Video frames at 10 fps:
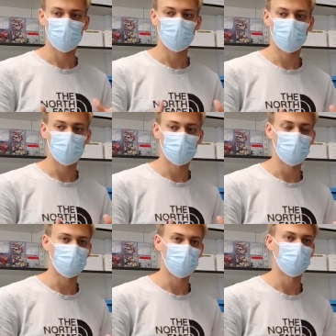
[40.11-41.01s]
grid
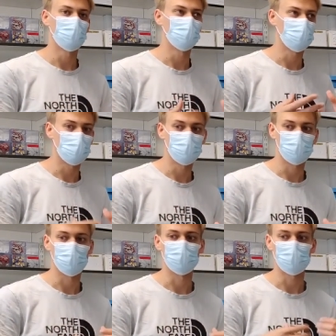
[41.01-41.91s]
preparation and
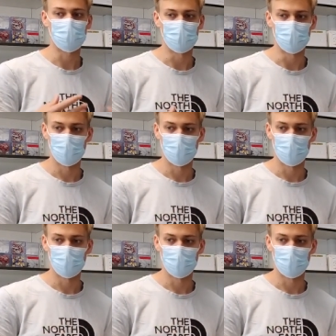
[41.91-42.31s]
time-resolved EM.